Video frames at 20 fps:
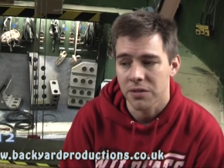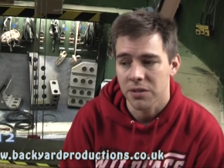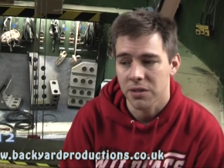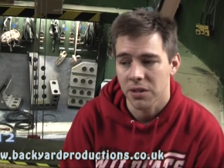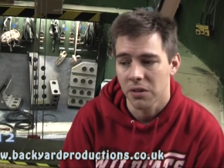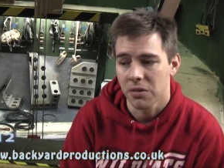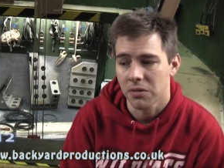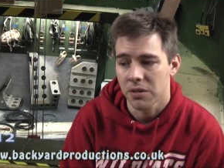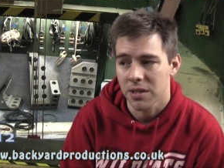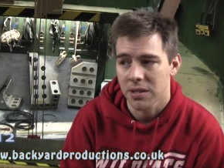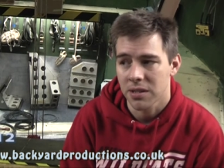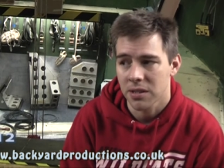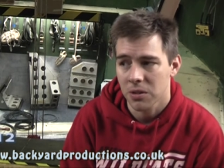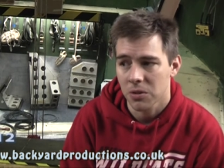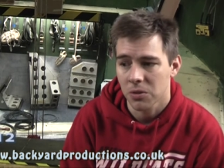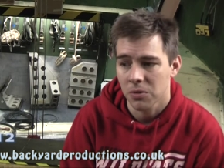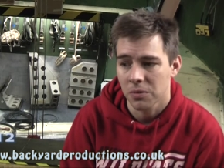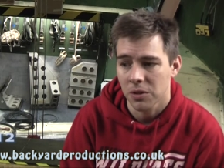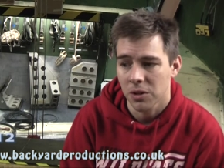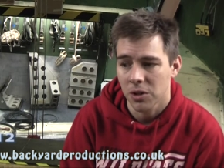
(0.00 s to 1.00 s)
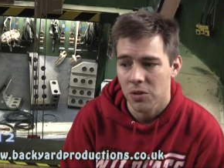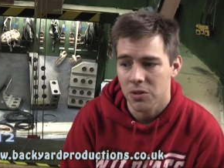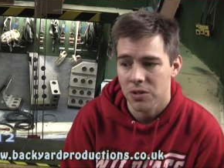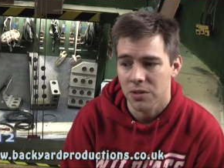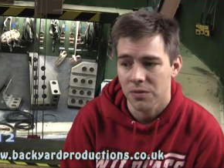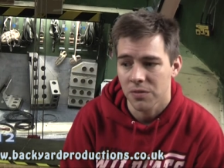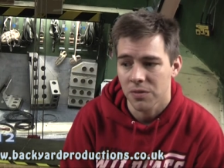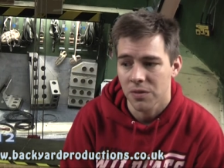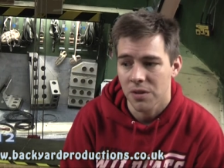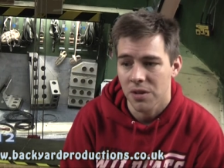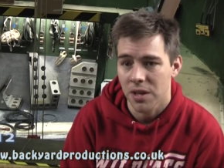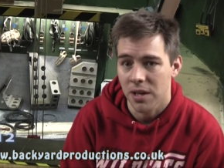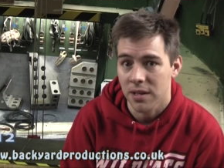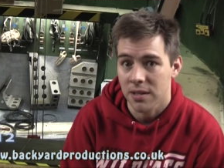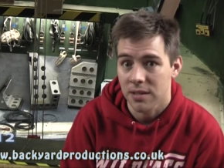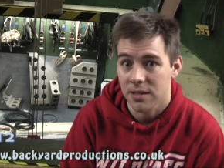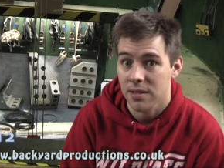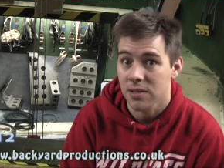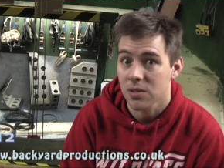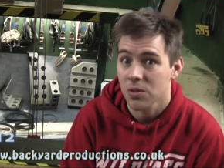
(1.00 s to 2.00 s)
So there's still lots of
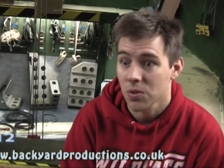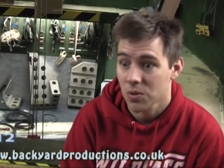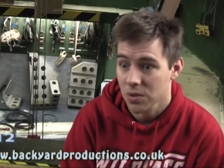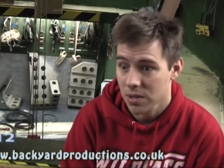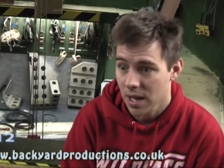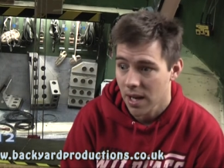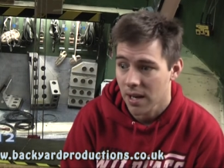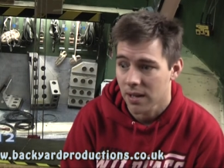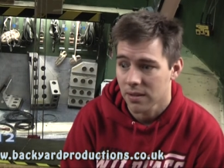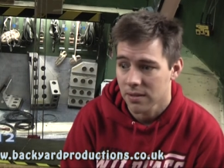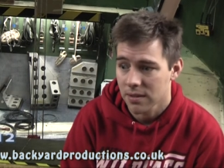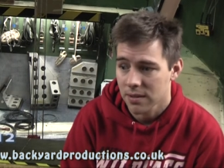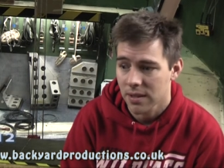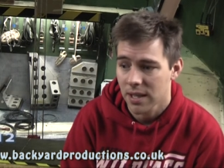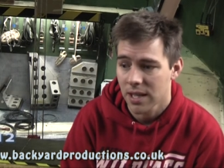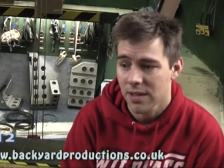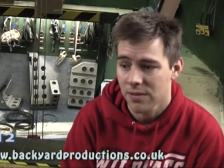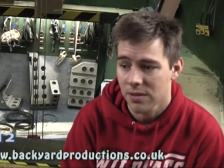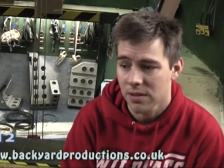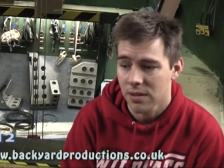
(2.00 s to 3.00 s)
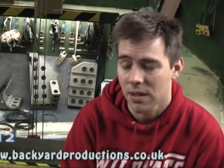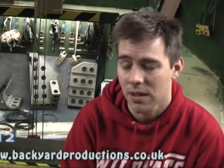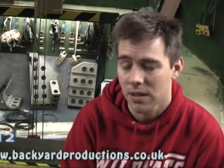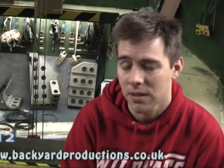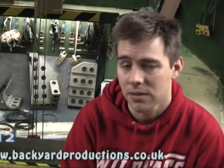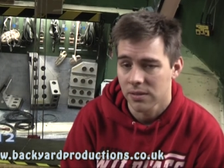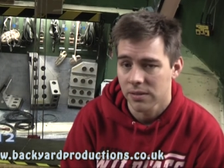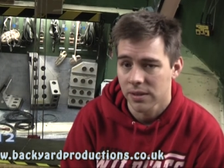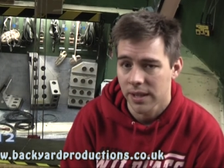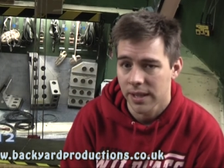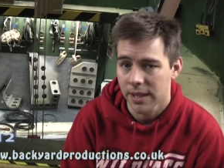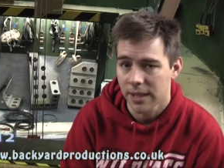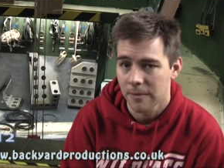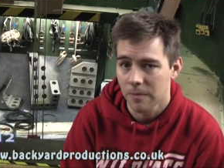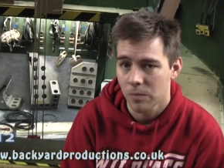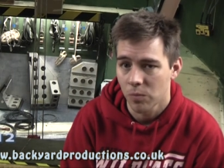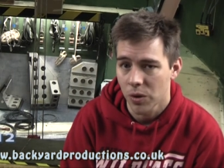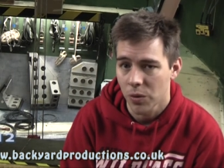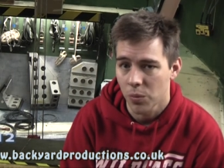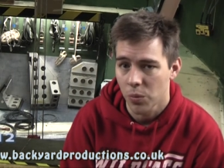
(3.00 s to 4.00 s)
things to sort out, even though
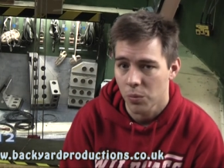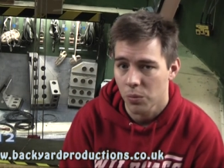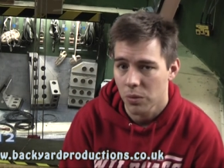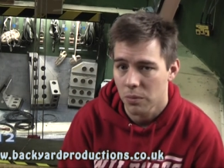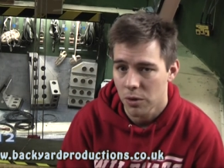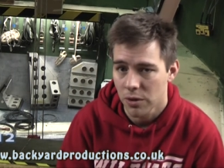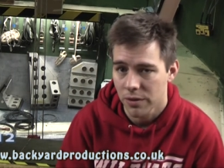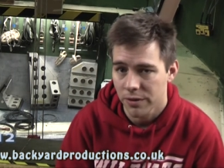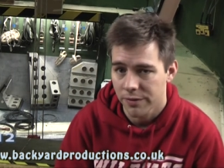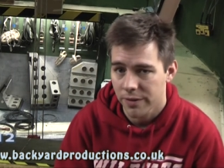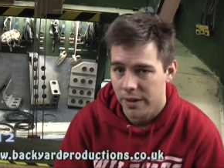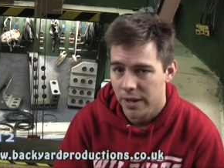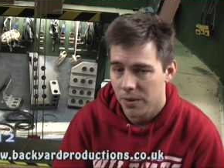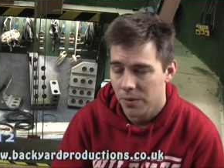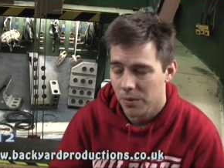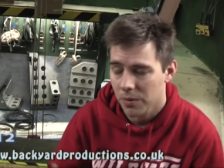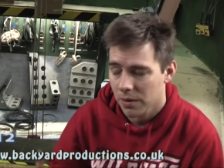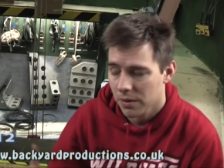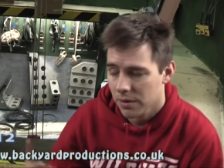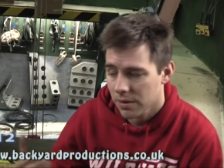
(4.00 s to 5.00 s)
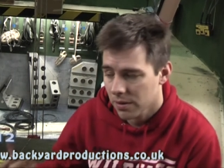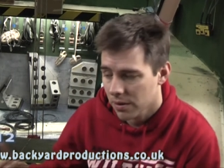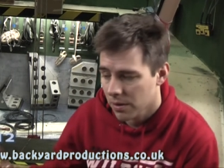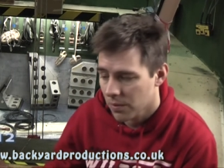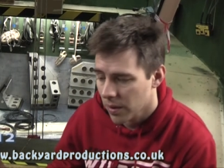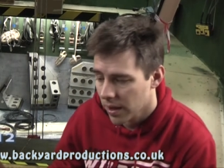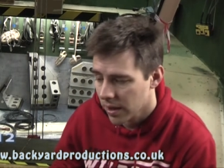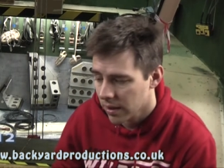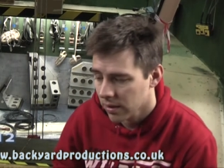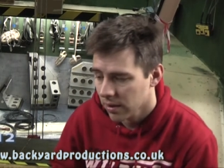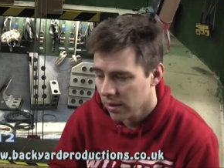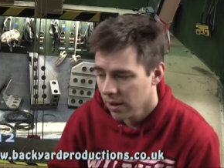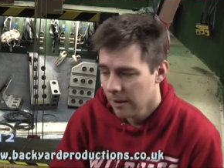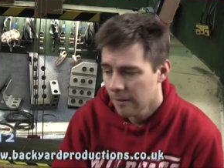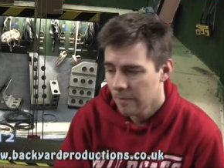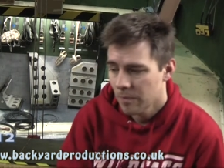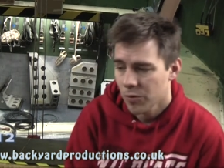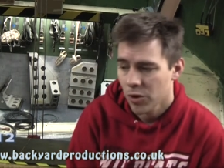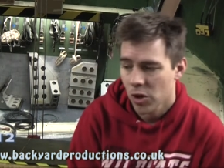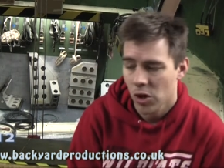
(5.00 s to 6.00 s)
we're moving very well
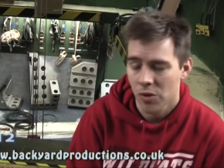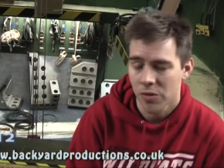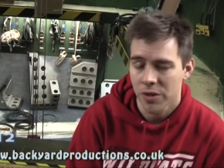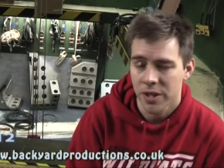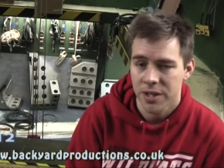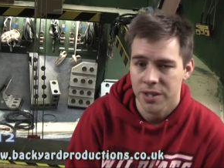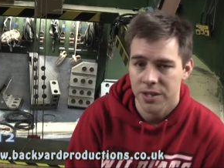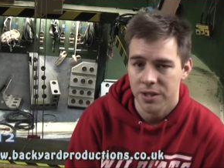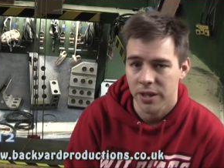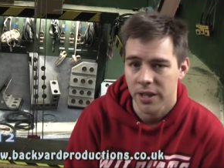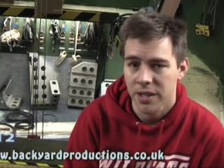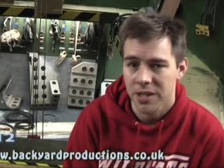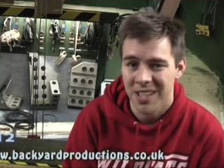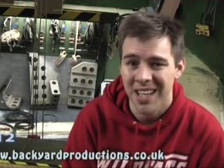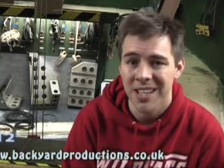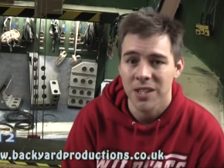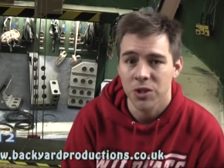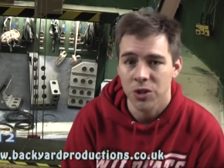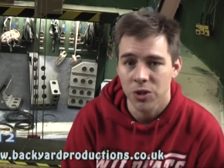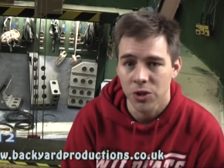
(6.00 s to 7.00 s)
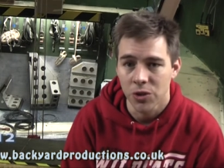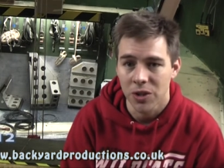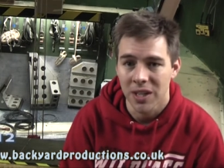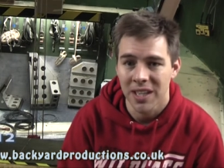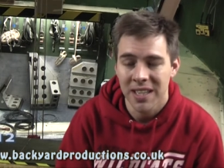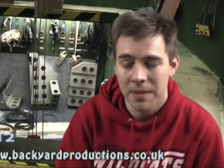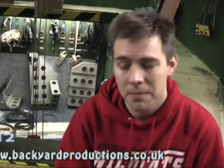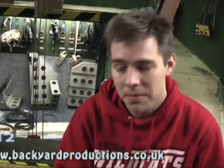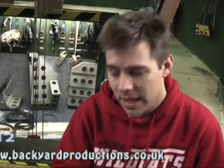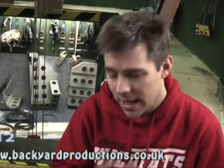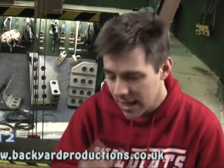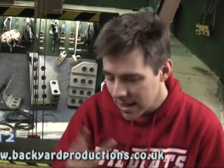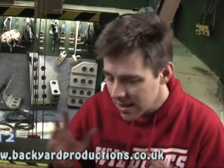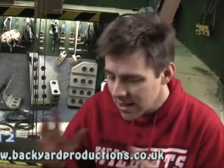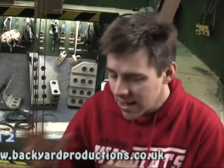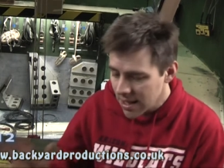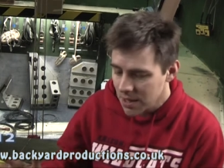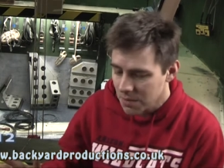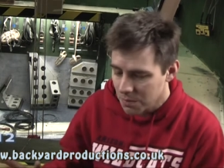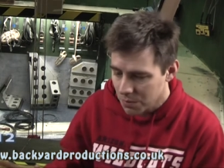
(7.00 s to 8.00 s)
on this side, so that's good. Eliminate
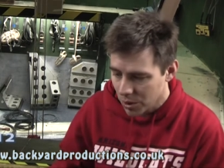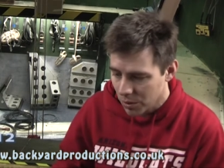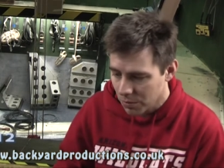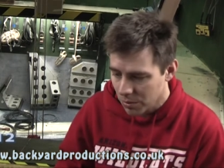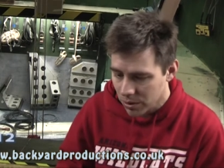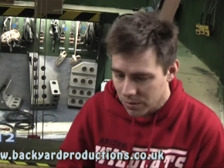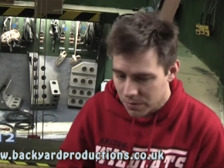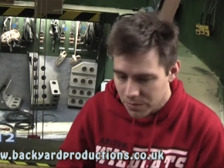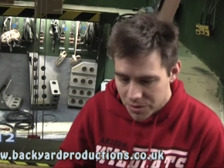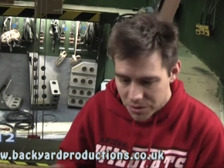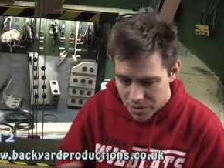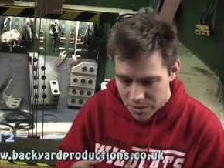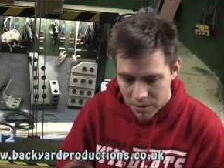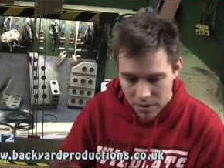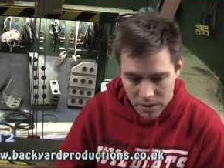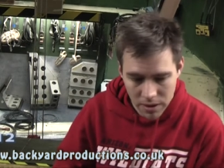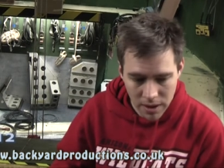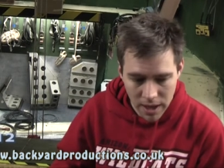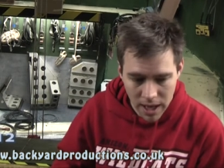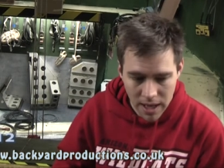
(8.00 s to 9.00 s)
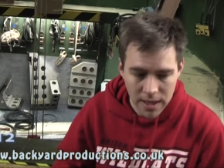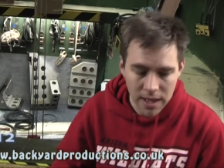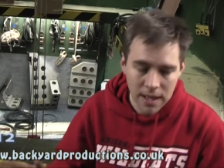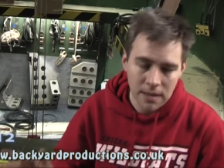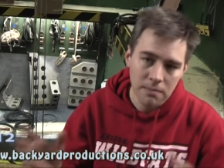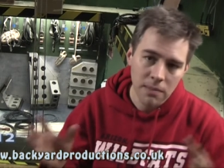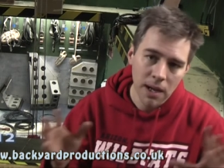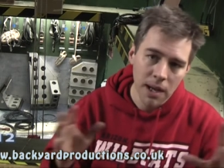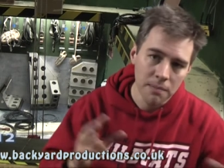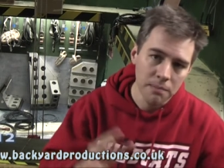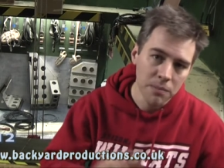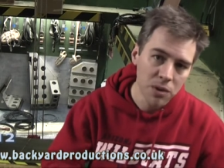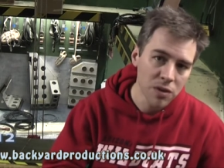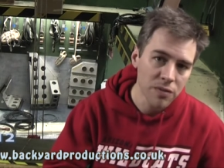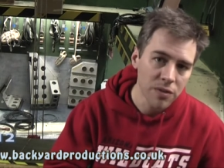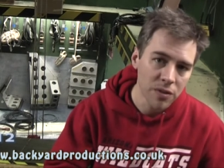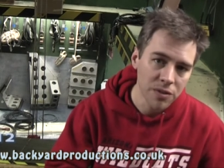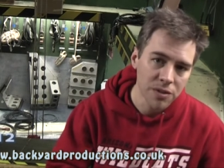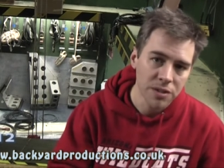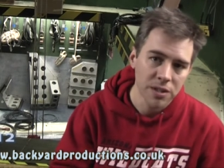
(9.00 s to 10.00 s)
these problems and
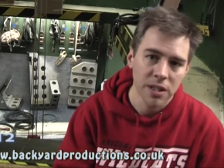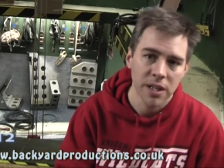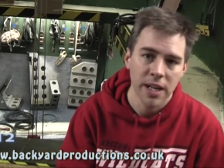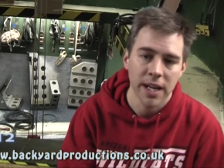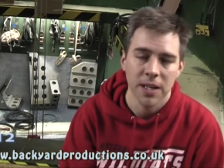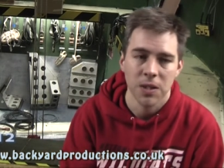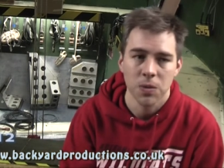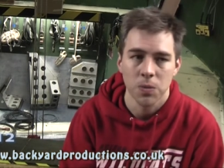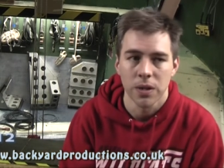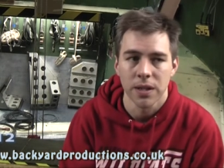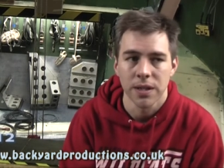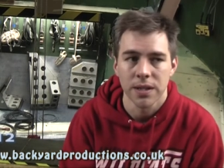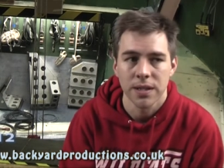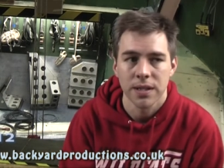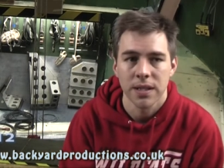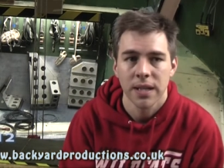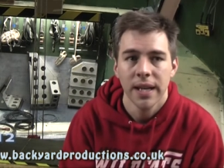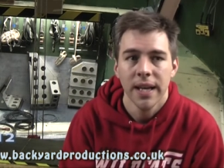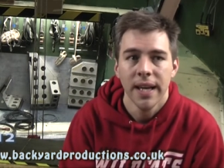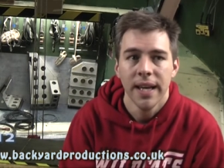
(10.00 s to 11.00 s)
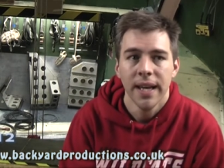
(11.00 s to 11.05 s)
move on to the next ones.